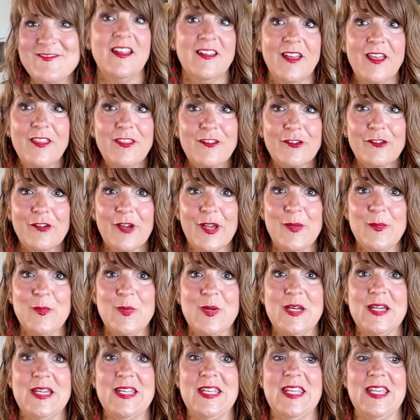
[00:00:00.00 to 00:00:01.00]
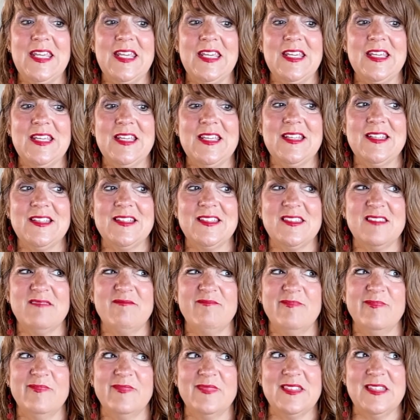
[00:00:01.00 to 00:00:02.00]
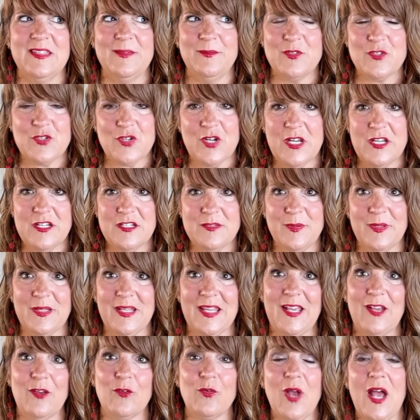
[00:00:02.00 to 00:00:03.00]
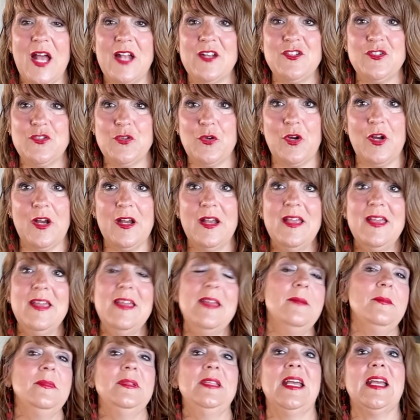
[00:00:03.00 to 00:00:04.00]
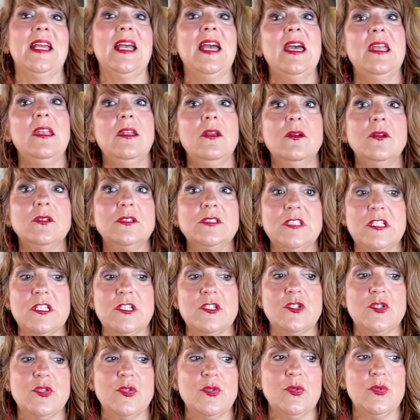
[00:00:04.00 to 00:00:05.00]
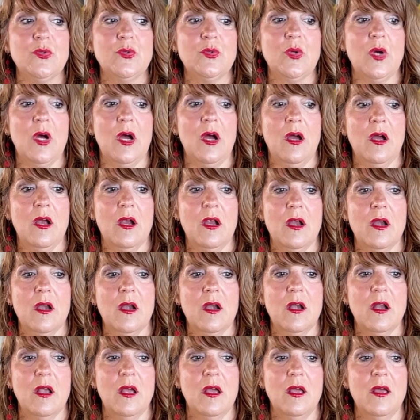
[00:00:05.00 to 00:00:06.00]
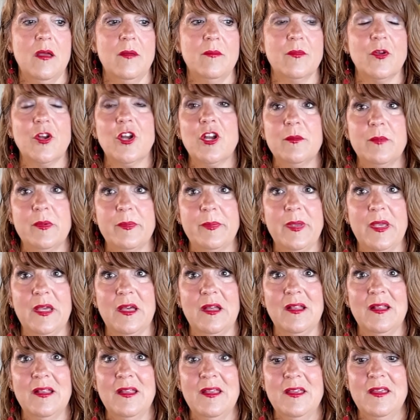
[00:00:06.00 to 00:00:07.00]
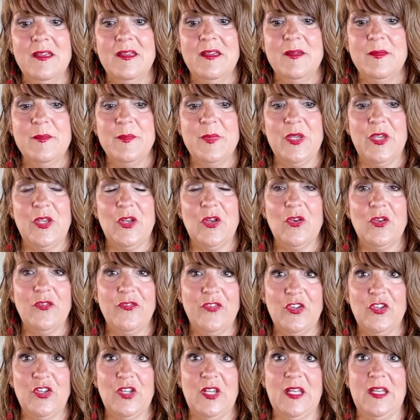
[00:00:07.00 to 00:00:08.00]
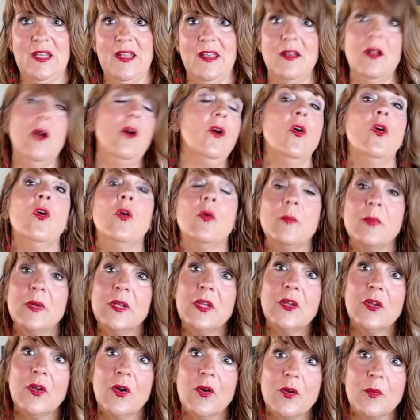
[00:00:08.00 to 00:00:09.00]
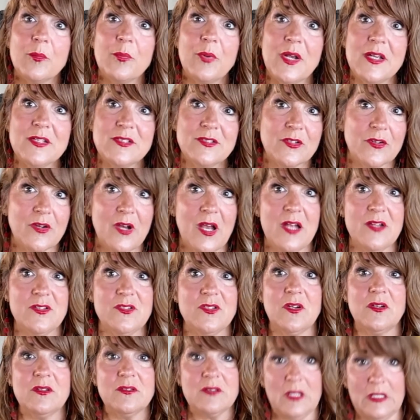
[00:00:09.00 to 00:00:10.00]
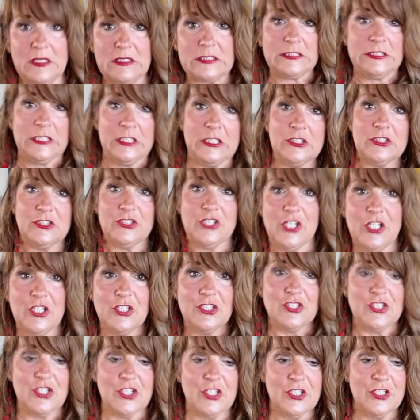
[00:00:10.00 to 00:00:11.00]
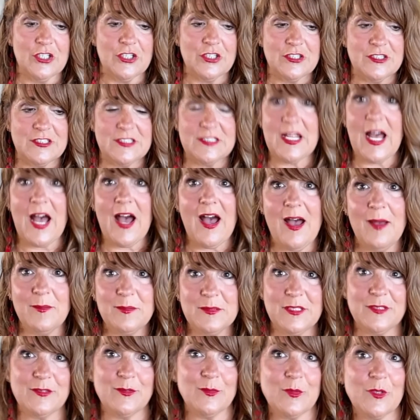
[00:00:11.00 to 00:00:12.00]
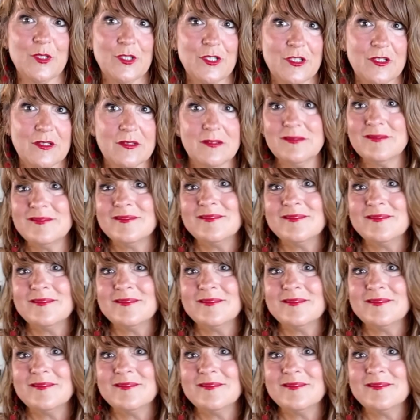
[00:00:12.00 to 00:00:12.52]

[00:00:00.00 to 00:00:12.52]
Another great one is, seems strange, but like garage door. That kind of goes into our um, curb appeal. But you know, if you're looking at a home and you go to press the garage door, it's like tunk, tunk, tunk, stops, doesn't work.